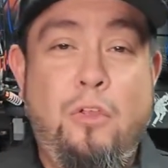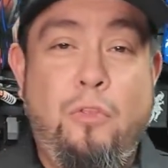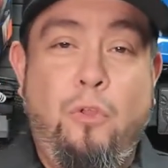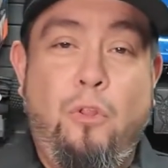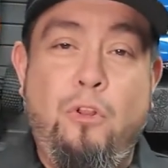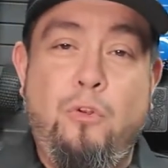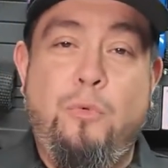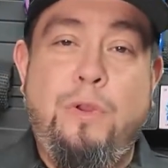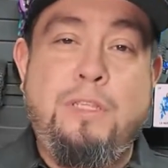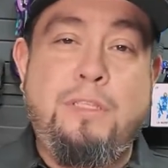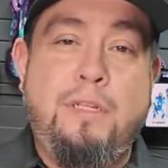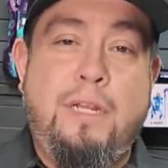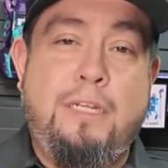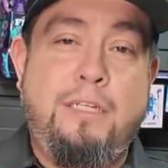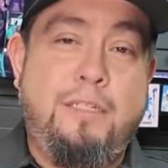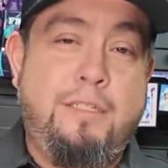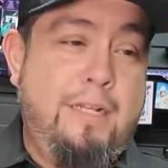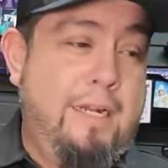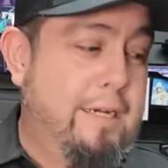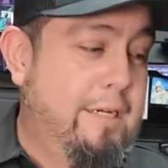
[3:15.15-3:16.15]
The only reason I
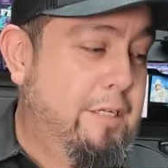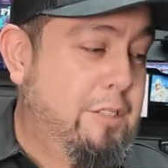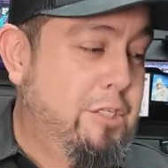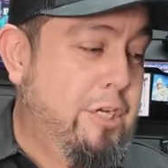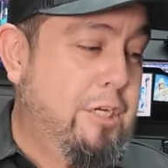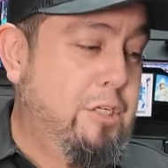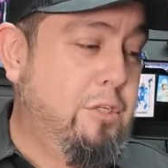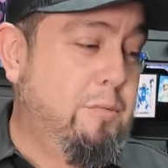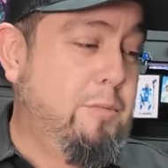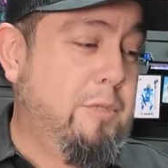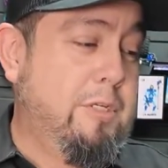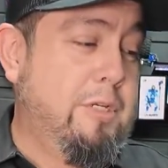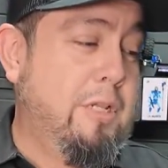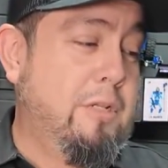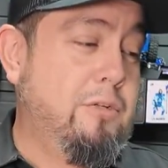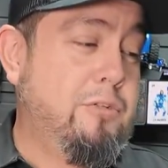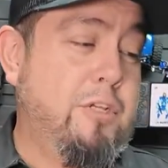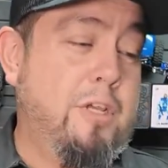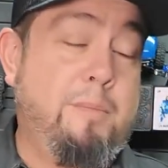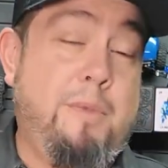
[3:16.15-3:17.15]
decided to change the
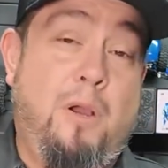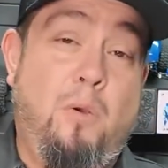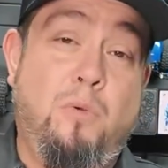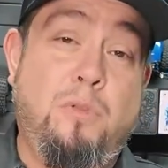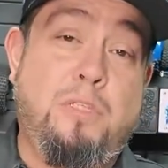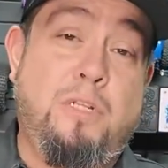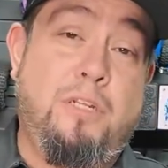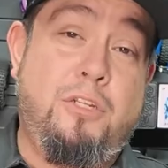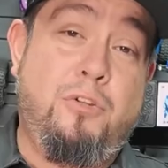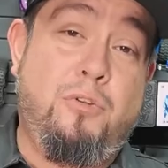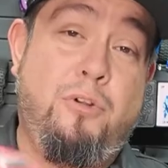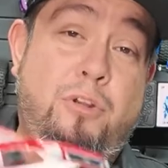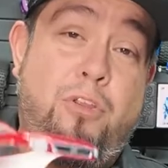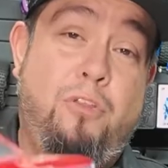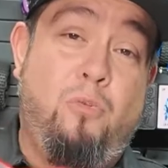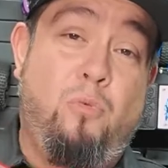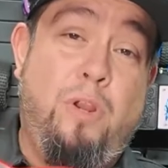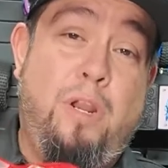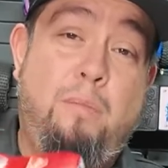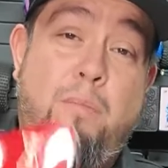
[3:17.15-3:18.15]
color scheme, I was going to do
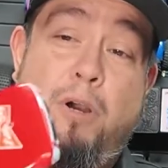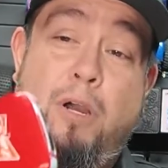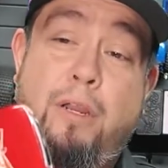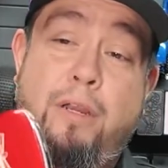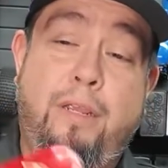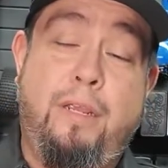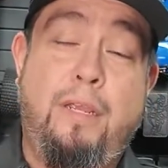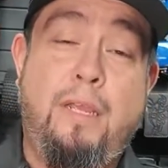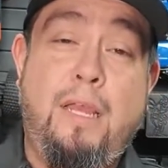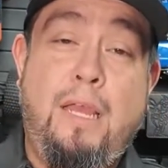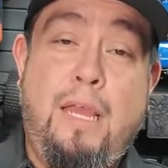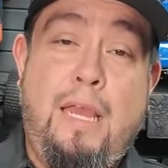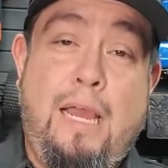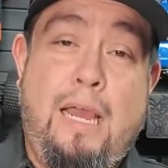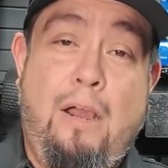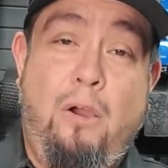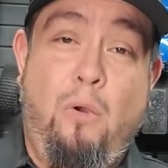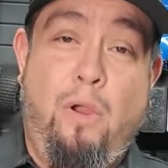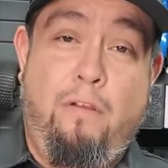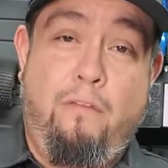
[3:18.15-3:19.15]
another red body.
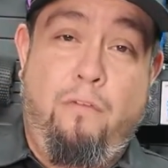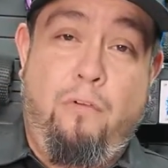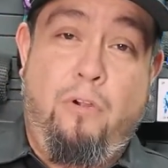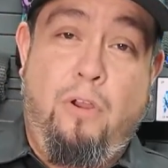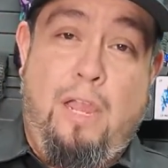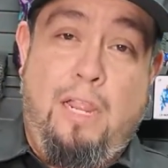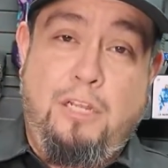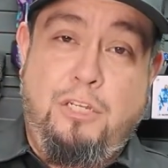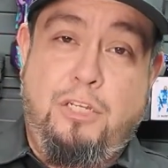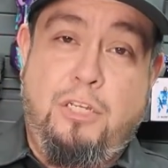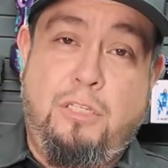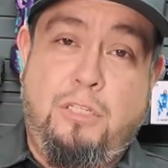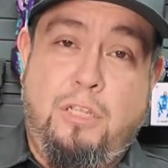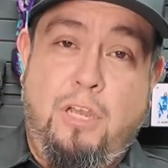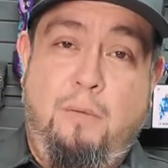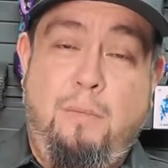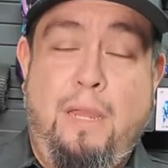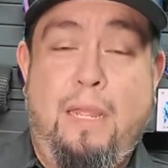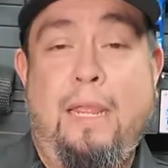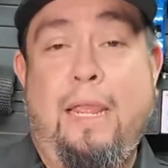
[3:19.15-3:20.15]
However, I just
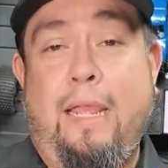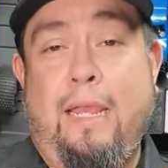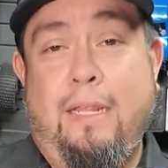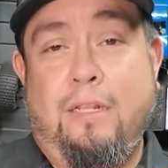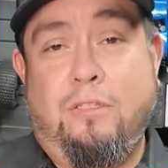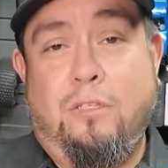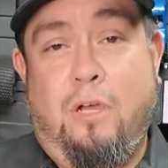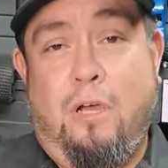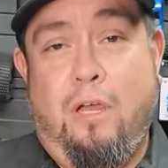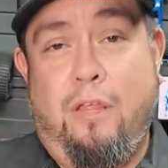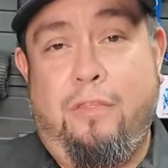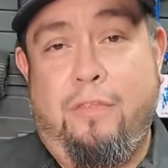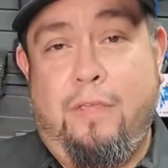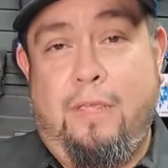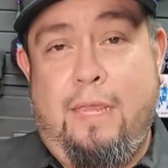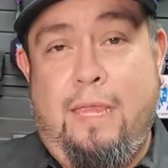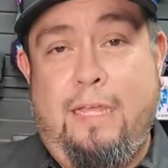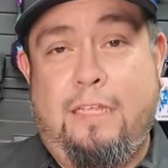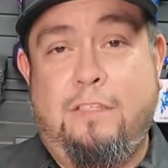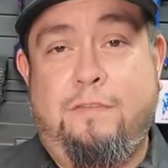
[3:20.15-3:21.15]
got my hands on
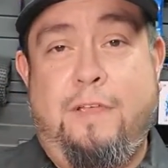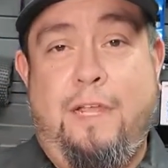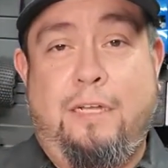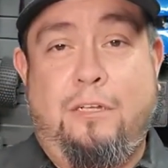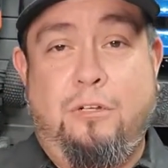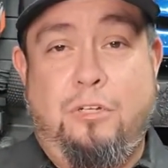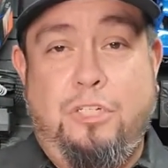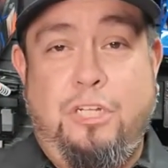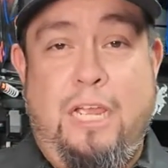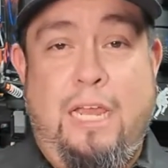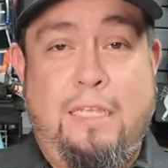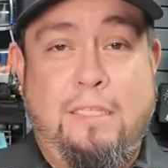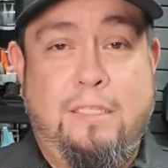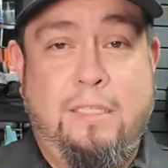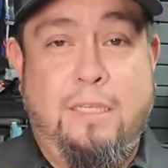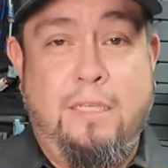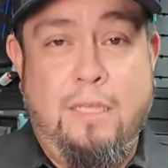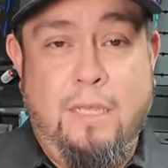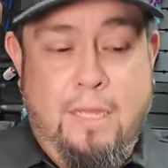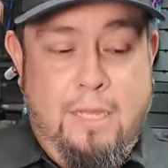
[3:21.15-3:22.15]
the X Factor
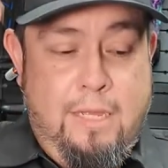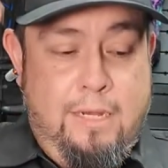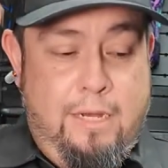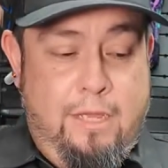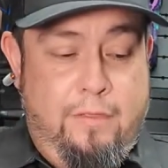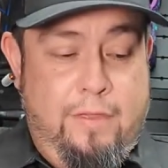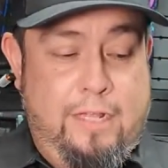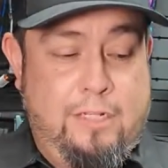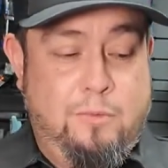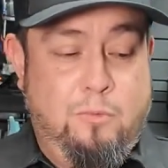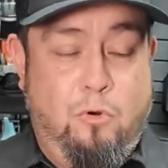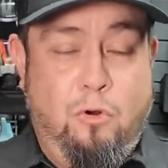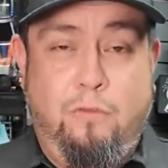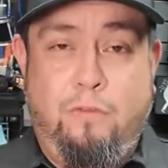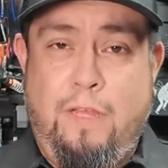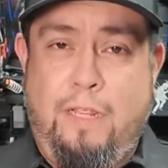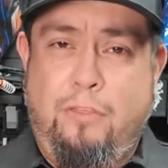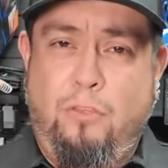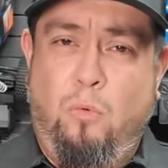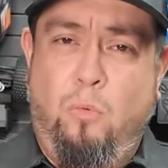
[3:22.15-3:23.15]
chassis. Now, that's more
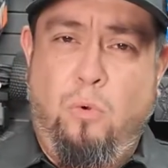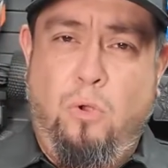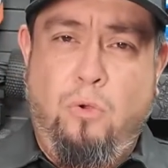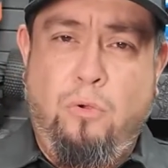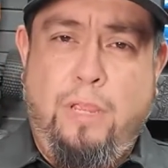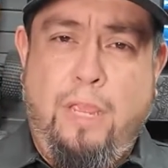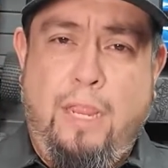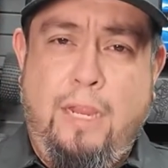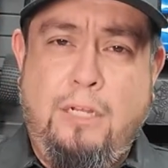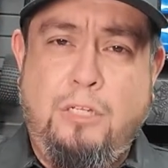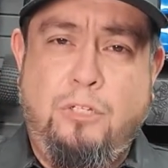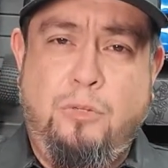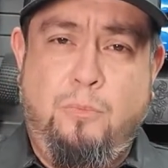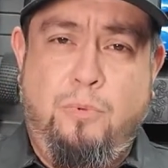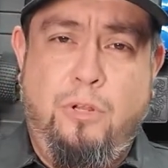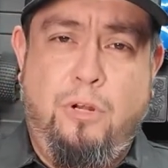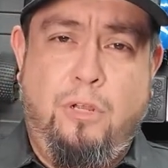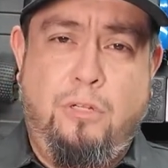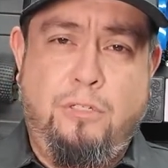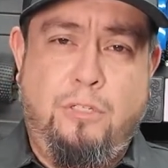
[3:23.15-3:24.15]
of like the roll cage you
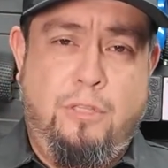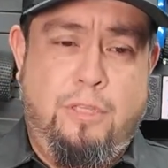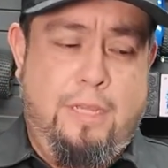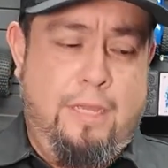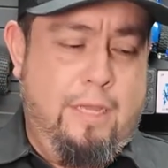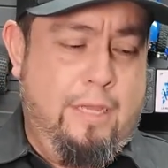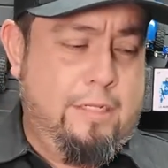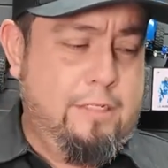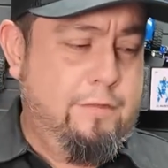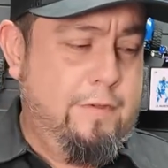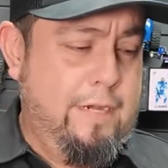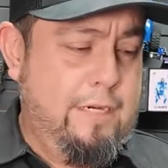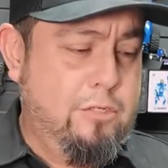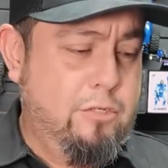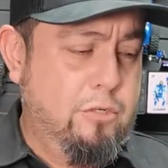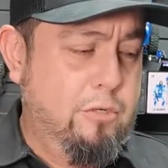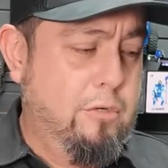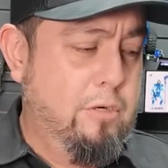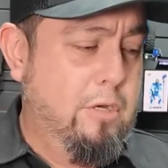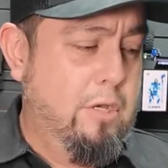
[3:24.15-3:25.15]
put onto the X
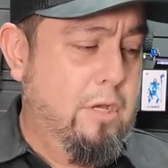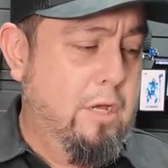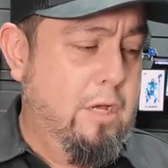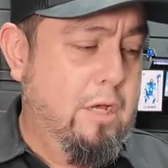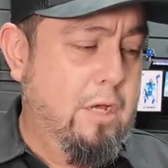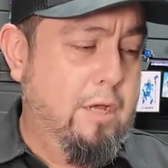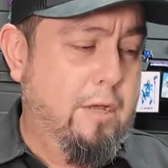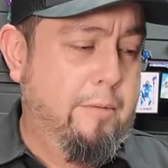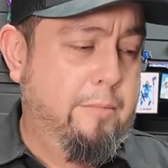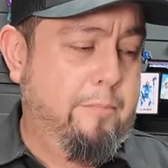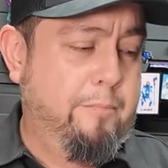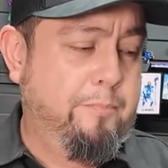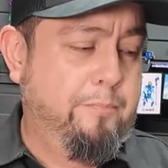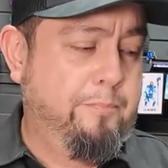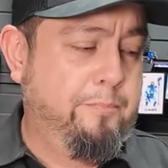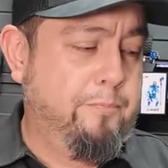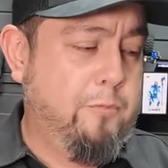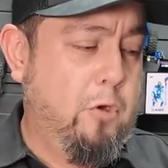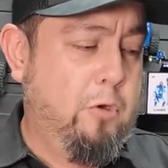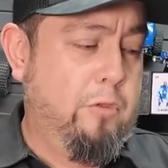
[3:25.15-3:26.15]
Factor
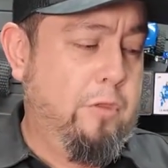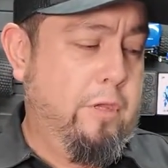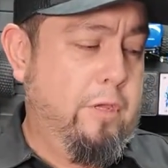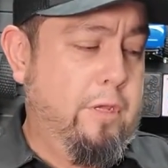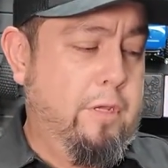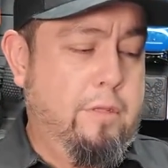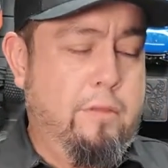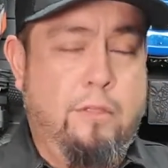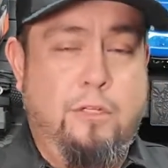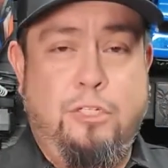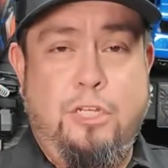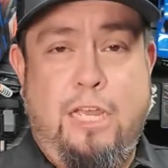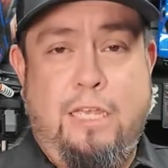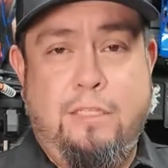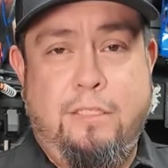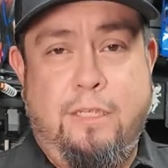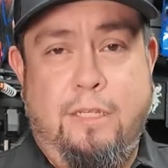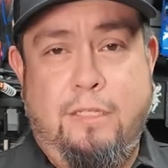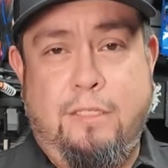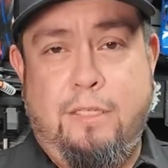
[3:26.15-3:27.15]
or the
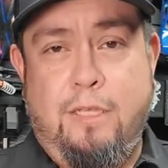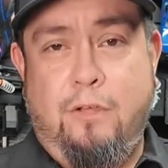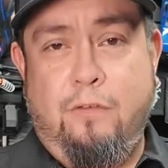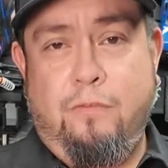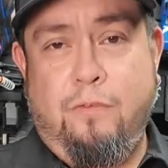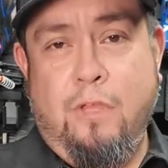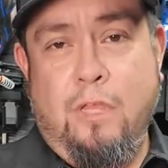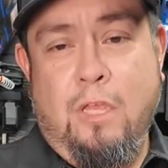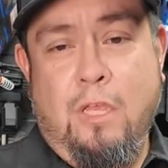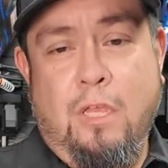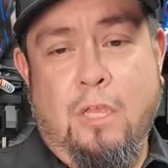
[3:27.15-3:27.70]
chassis itself.